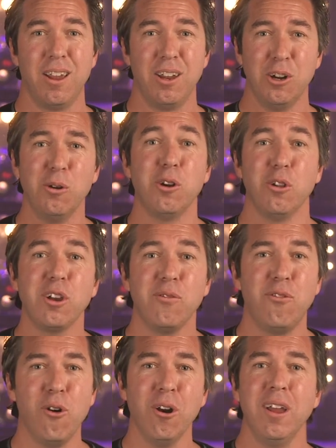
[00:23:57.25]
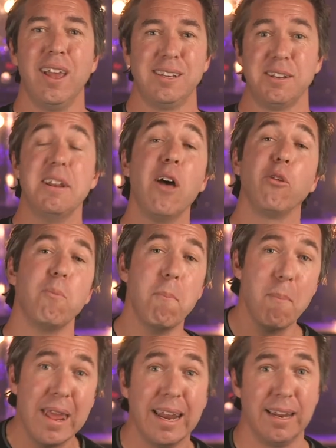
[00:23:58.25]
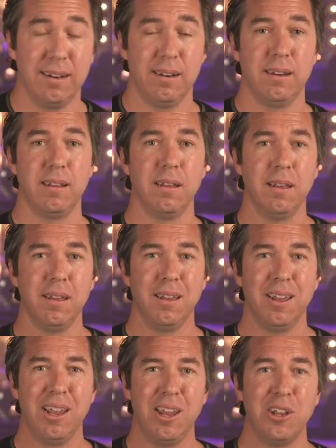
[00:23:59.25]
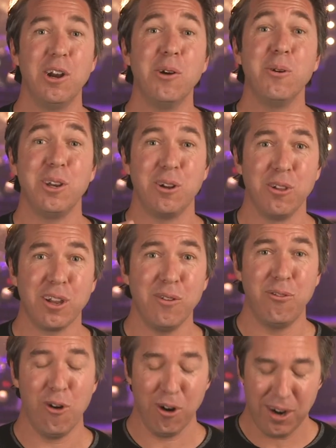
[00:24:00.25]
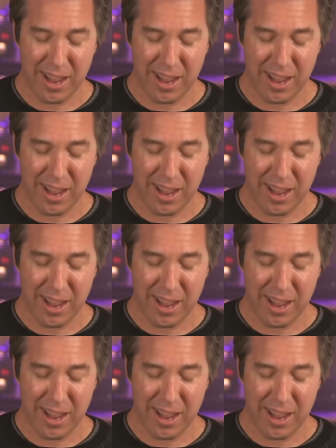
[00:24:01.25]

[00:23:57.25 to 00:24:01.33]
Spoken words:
You know what you're looking for? It's another minute. You know what you're looking for?